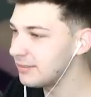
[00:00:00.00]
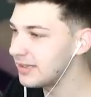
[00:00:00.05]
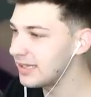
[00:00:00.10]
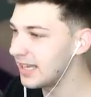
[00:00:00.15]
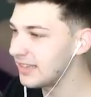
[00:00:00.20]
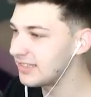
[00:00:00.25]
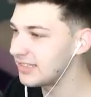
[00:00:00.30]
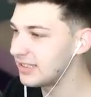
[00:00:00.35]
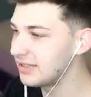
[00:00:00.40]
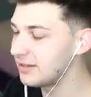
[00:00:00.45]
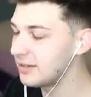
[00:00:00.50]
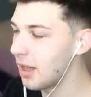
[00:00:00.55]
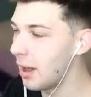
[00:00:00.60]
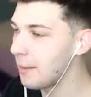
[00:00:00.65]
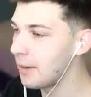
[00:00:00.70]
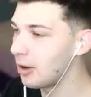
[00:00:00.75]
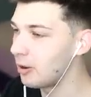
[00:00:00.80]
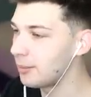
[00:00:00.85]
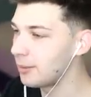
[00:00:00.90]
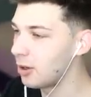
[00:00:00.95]
guest, you
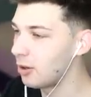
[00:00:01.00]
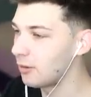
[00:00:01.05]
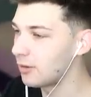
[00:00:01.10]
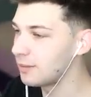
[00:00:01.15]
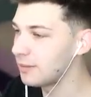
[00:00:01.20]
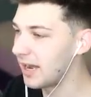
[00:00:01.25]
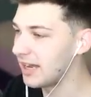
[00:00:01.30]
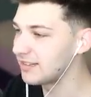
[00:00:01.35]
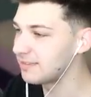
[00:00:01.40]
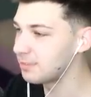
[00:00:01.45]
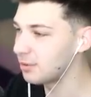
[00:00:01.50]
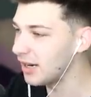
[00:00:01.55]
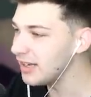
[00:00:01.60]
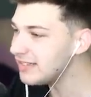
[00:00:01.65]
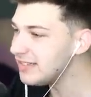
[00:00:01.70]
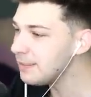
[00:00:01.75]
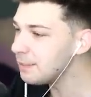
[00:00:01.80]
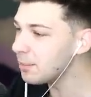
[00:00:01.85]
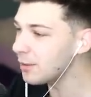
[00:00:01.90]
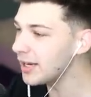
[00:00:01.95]
dumbass, bro. Guys,
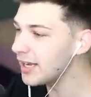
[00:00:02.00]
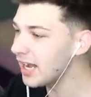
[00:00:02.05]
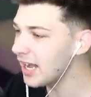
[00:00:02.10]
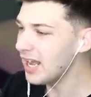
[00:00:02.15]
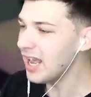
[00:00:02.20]
Bryson Briggs,